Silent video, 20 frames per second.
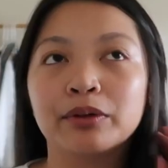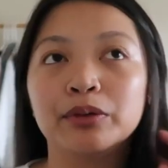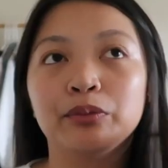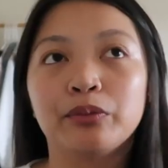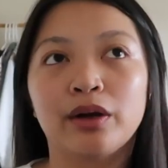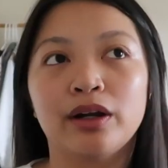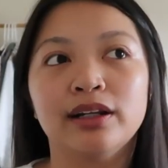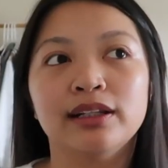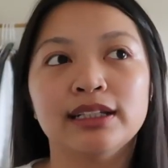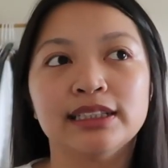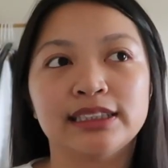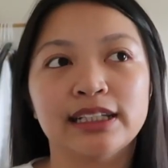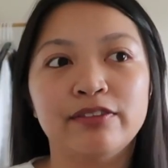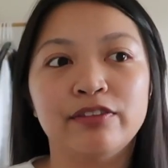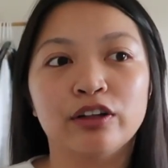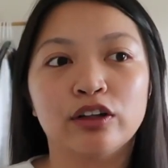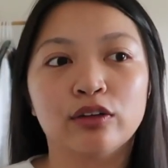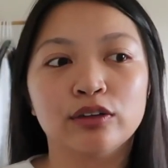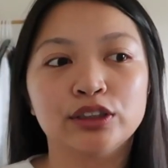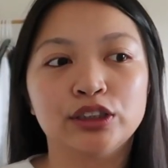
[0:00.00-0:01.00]
would wear this if
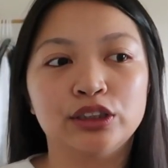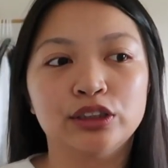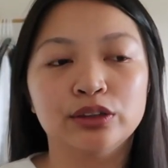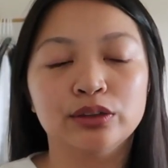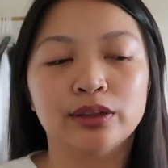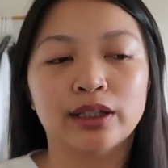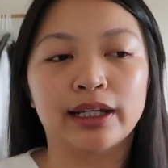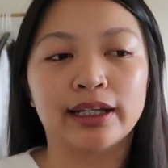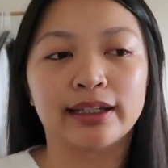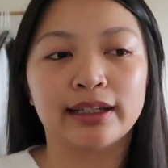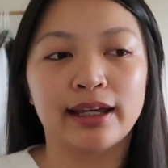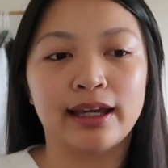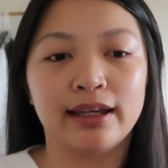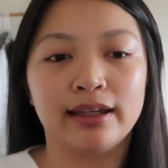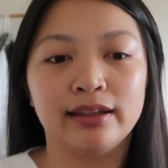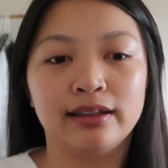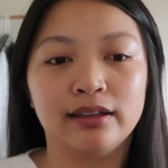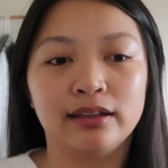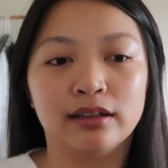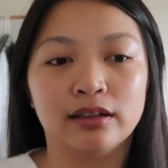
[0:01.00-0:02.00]
you're going to like
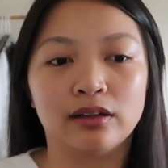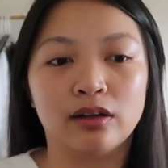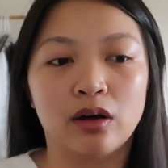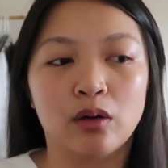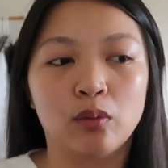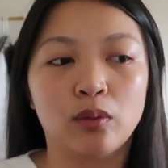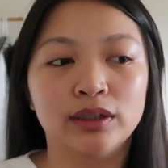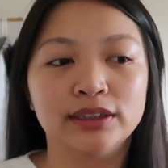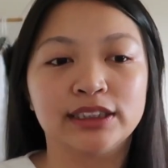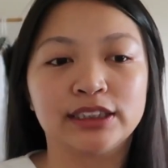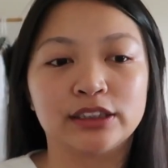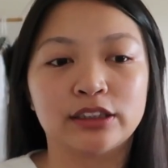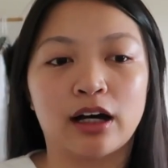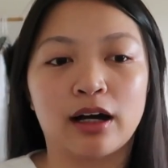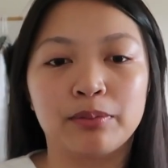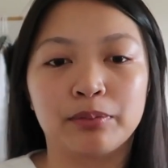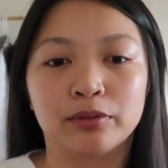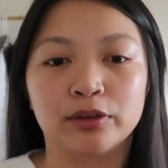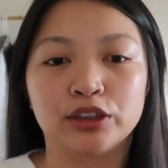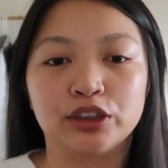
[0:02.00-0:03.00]
a
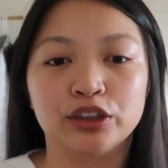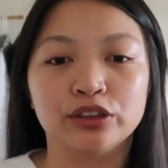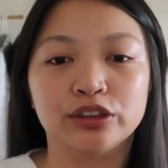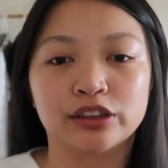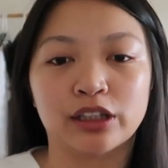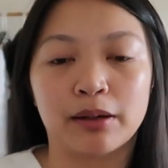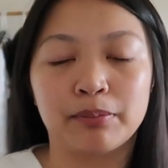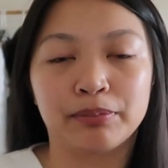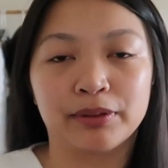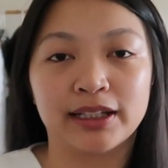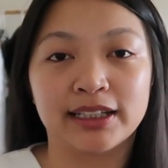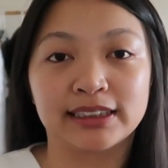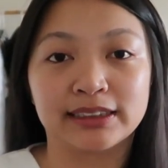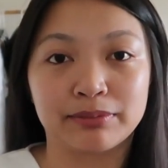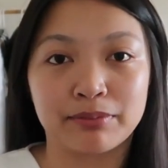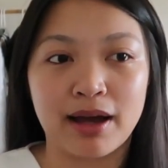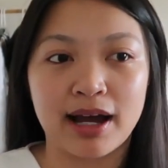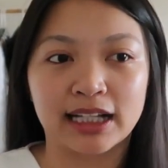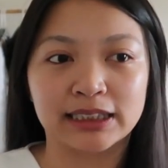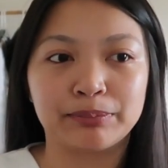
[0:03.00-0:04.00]
one-stop or two-stop
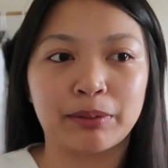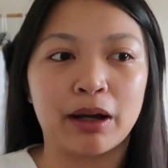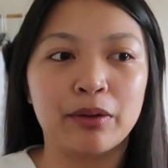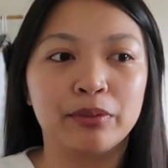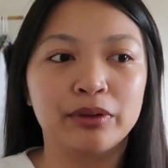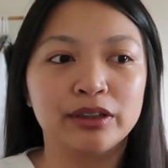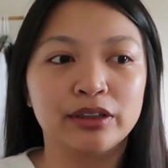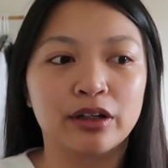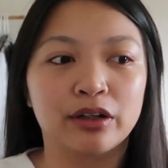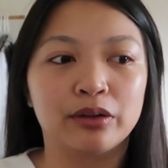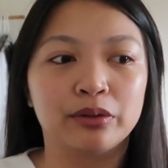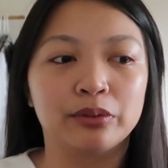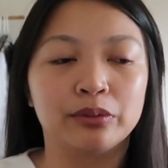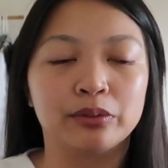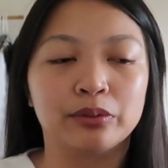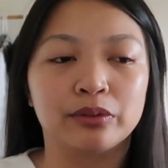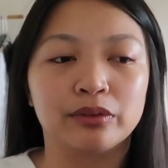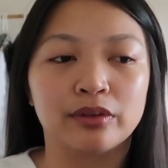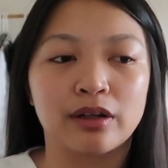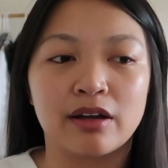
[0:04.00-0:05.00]
place max, but I wouldn't
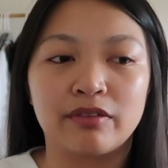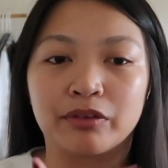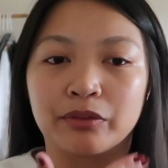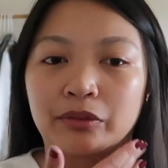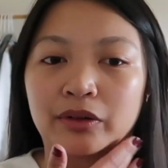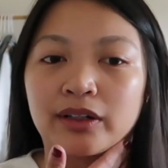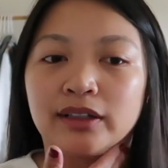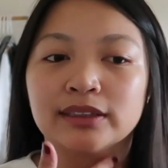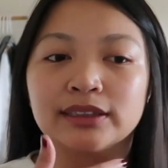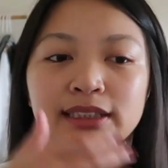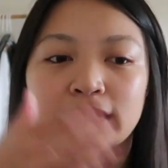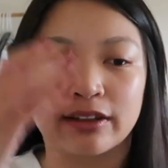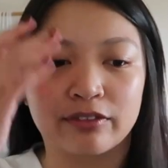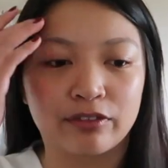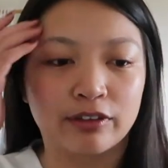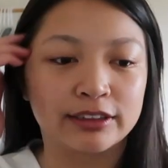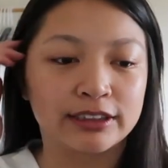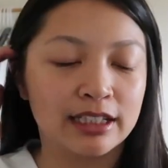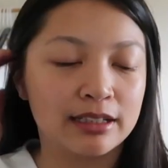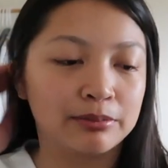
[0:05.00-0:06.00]
go everywhere else. Like
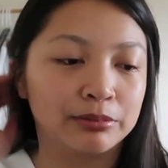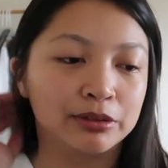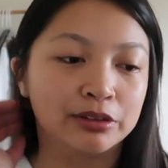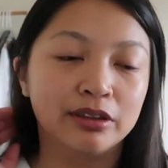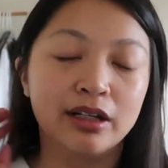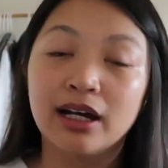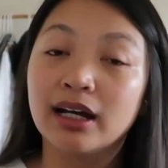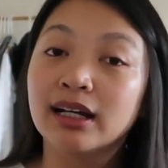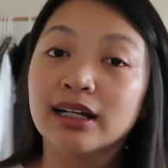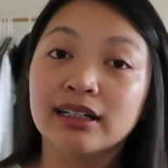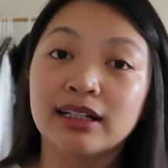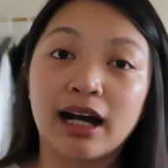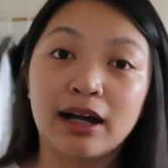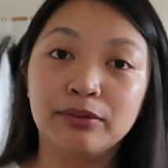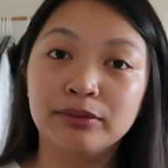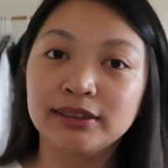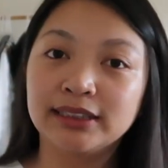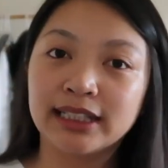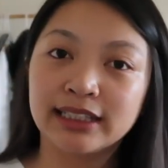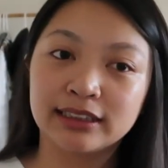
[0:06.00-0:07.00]
for example,
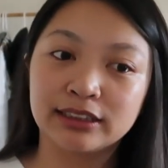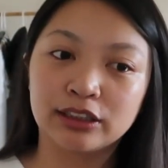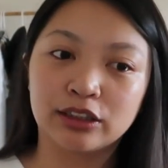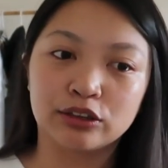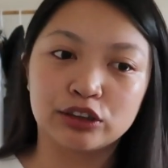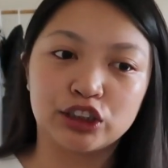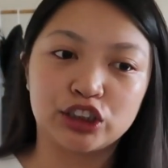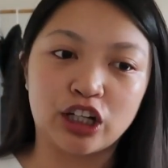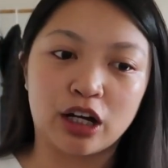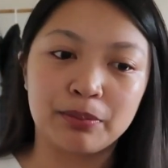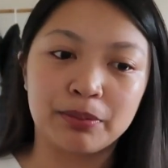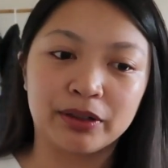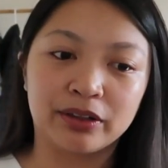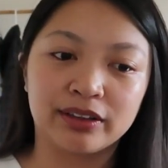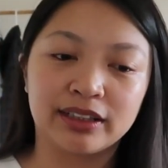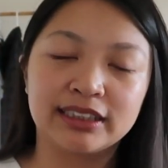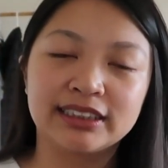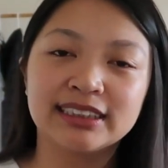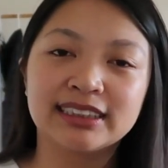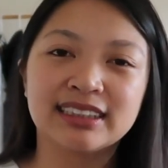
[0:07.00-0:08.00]
I won't take it to go shopping or
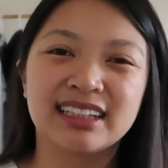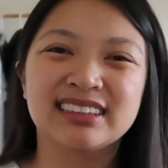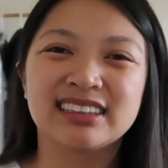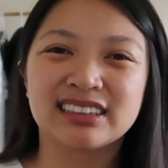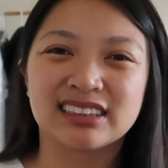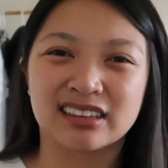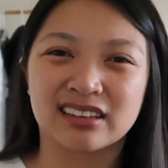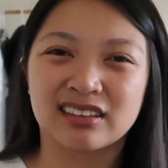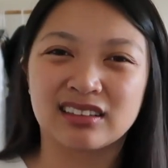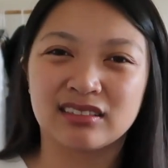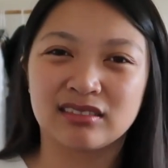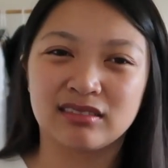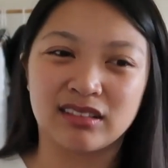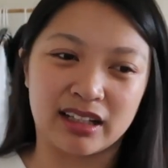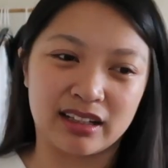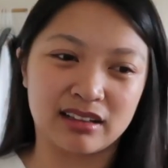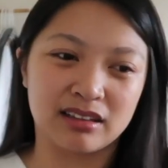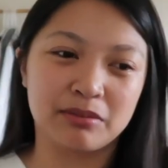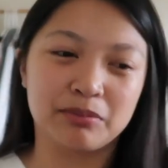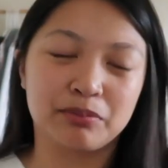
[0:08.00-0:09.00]
anything just because it's a,
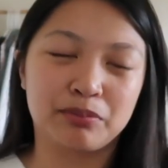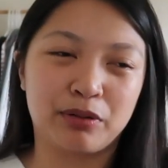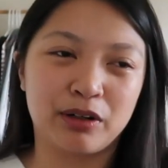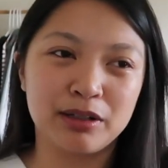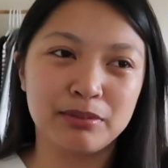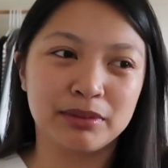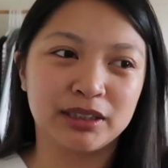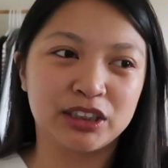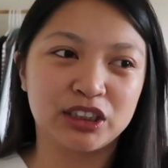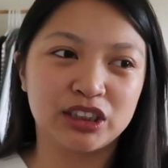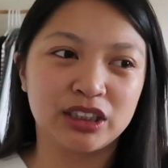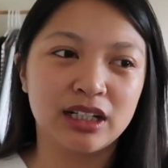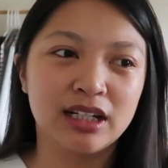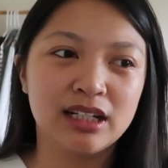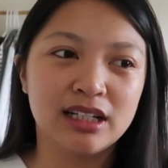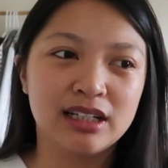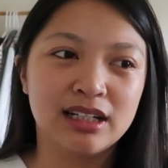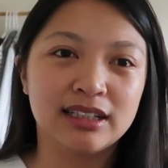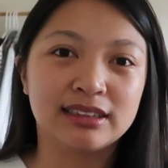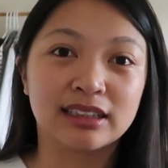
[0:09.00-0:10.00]
like pretty much,
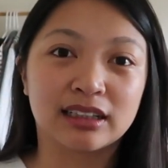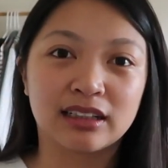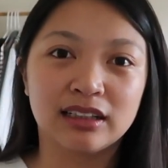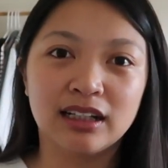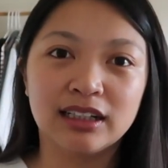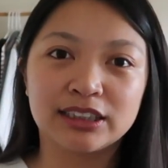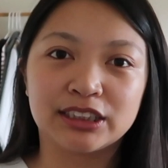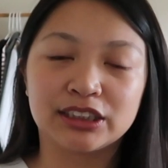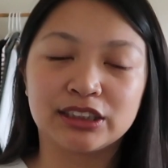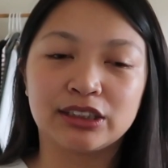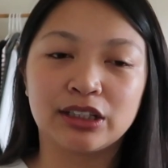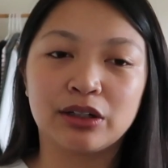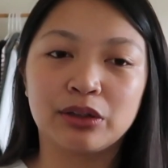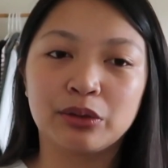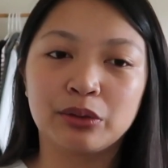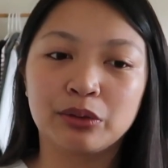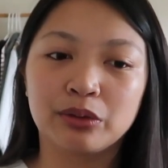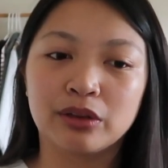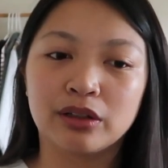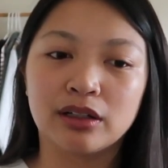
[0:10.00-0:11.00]
it's a clutch,
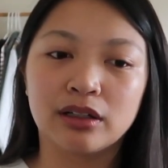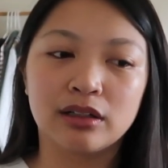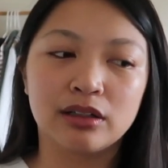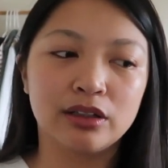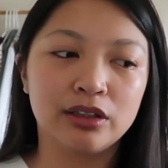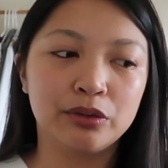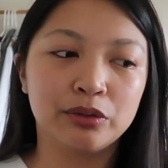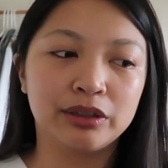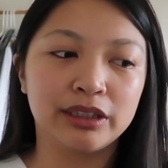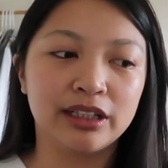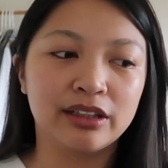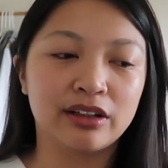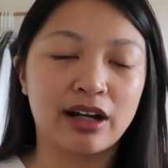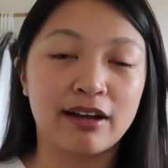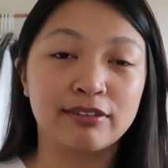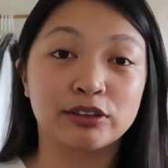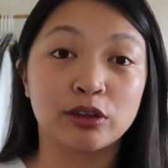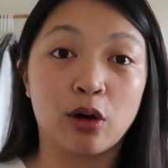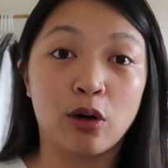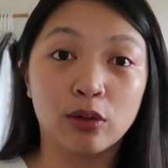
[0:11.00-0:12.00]
so you would either
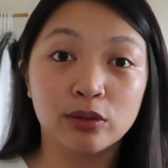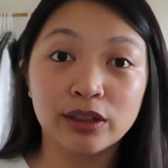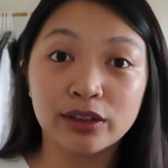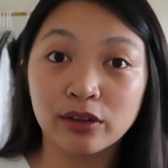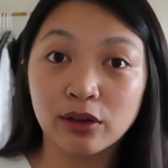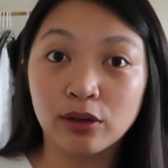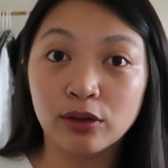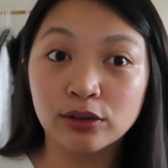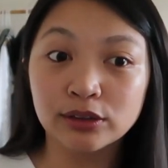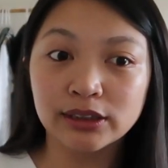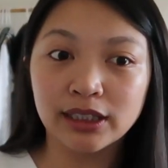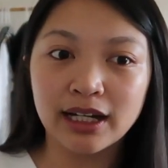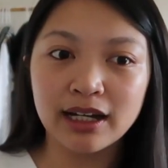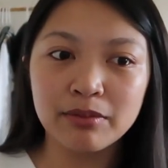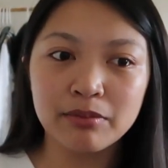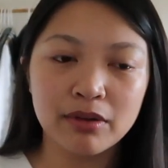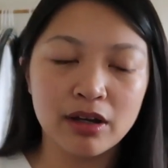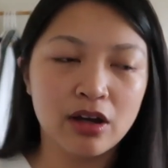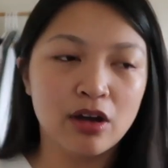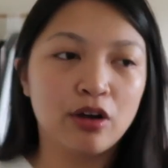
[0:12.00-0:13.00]
have to hold it the whole
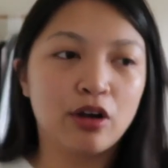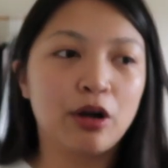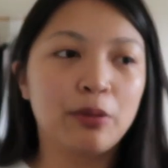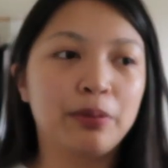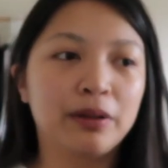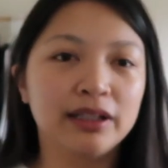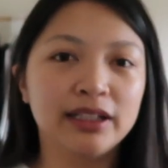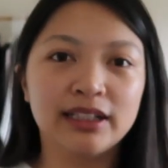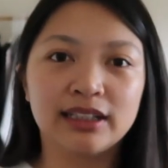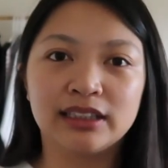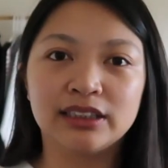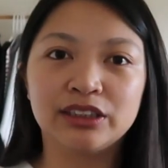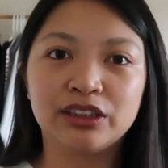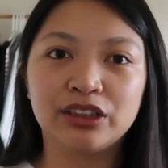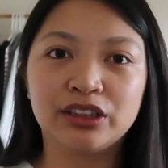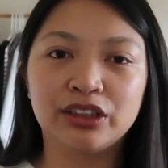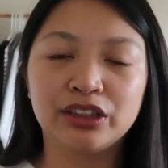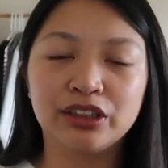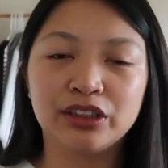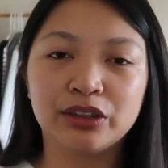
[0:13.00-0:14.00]
time or put it
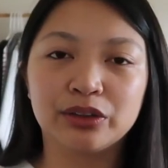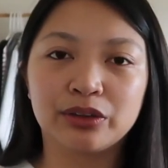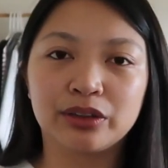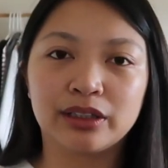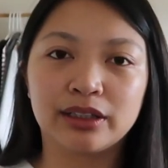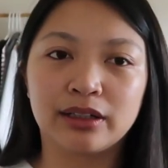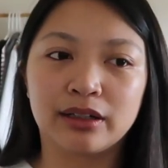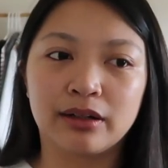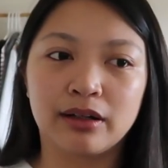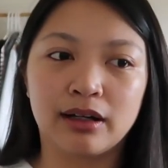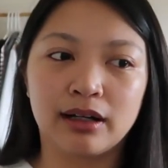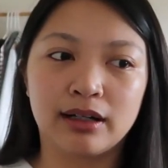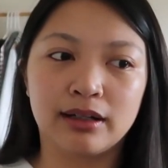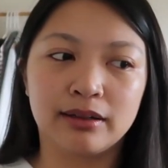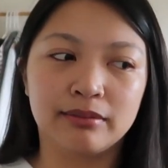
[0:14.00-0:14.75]
under your